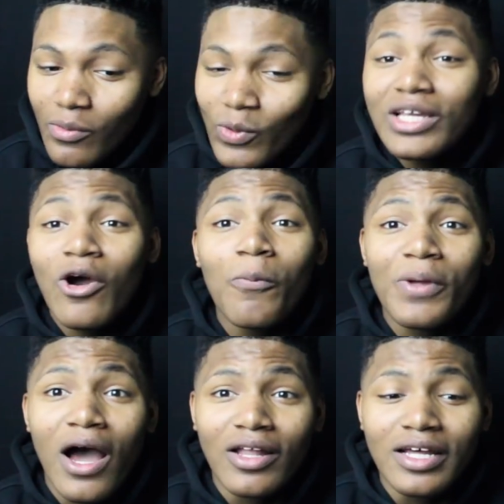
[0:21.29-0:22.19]
Really hope
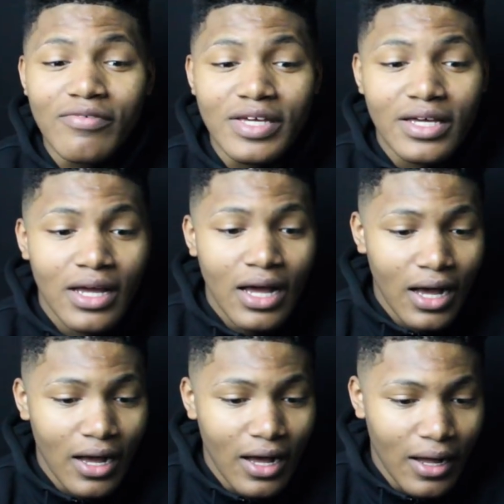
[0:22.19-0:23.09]
y'all love it.
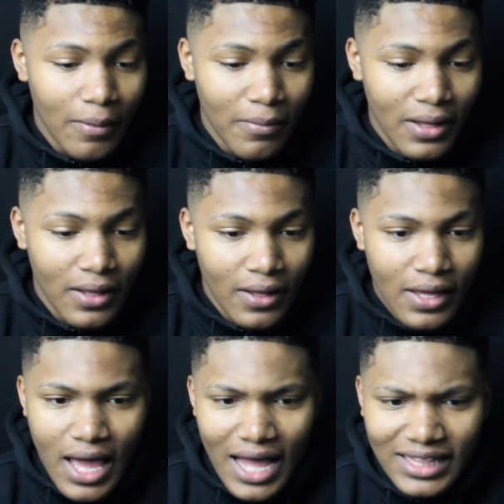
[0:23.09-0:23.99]
Um,
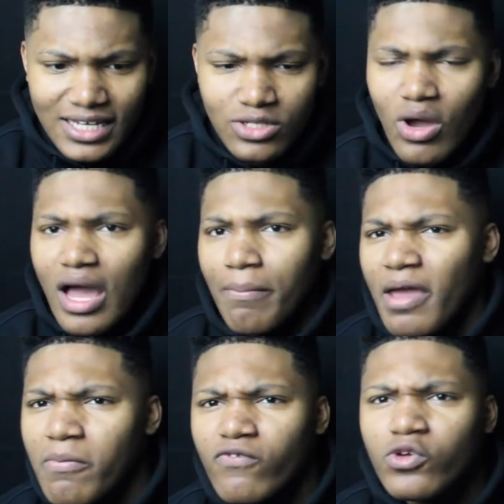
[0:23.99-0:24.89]
I think it's gonna have
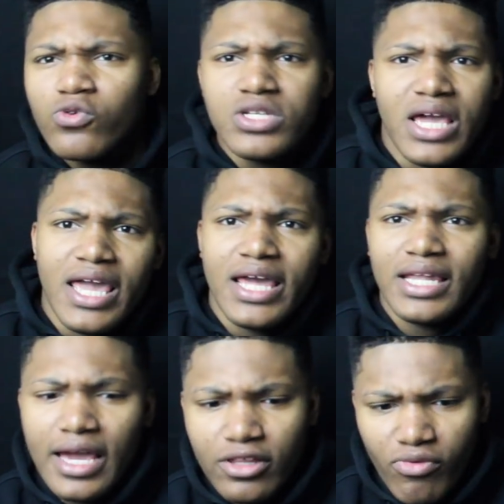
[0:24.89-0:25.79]
pay-per-views
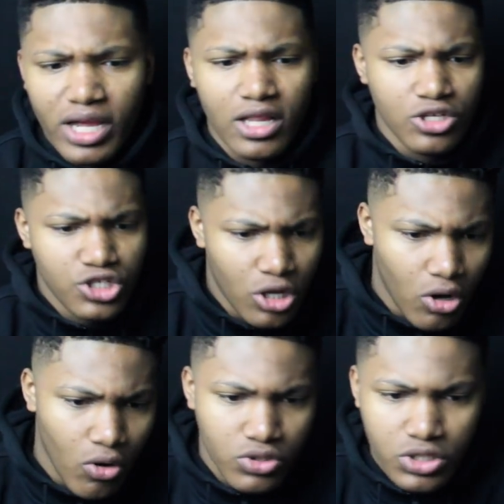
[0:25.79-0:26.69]
and like the regular
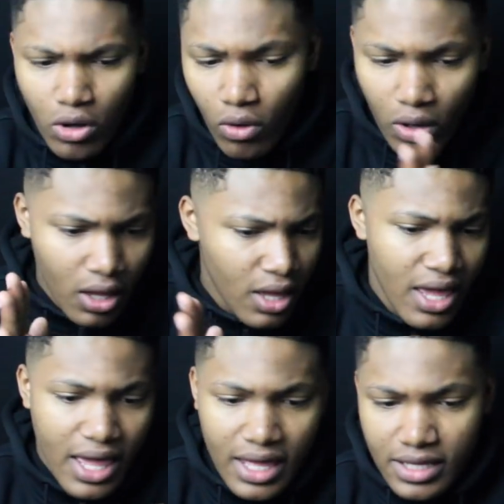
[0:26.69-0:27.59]
shows, so
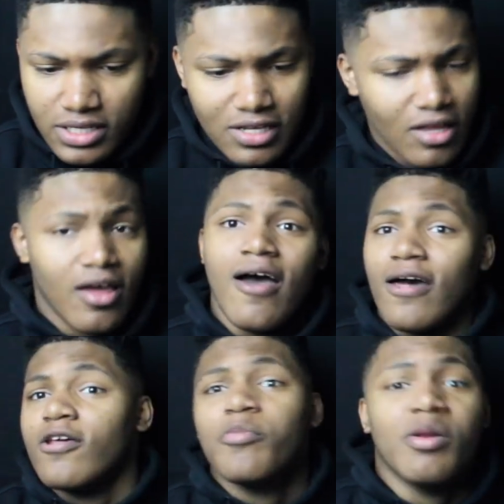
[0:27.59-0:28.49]
it's
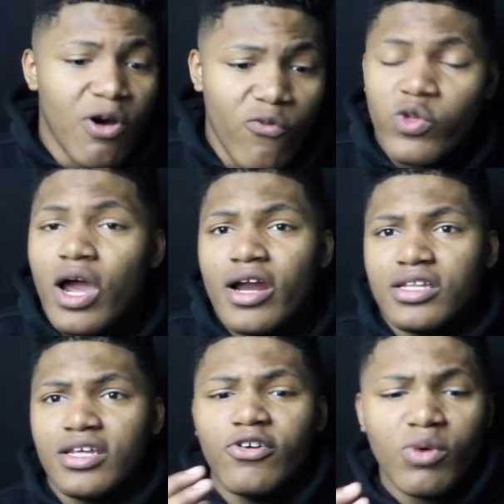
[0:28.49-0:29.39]
a little bit of both. We
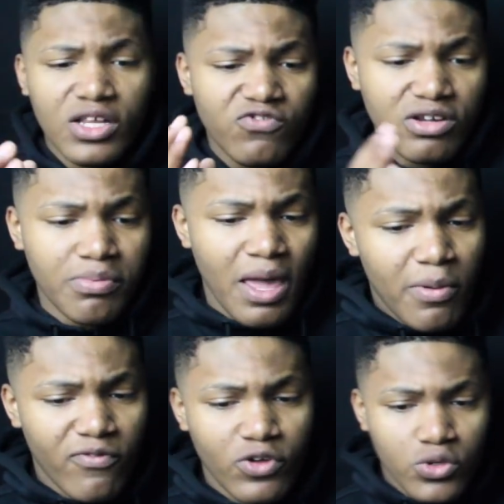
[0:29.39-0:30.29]
already did the ones for the
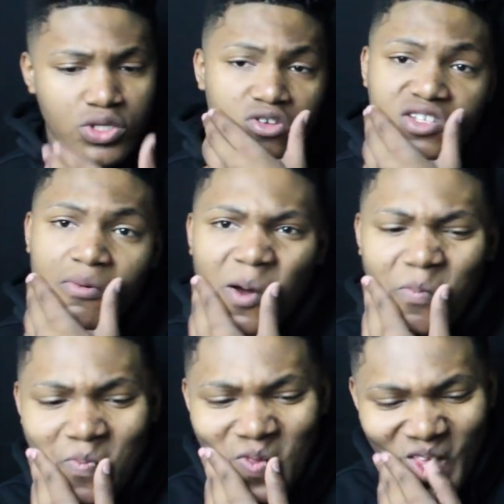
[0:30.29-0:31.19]
pay-per-view, so some of
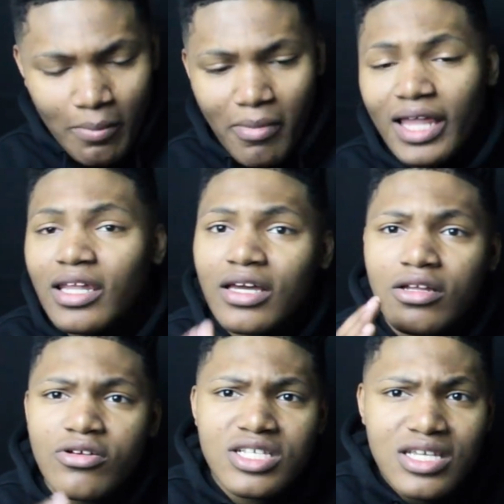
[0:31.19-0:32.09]
them might look a
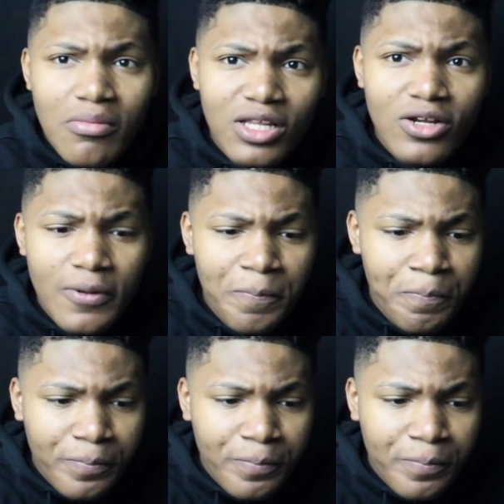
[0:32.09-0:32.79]
little similar.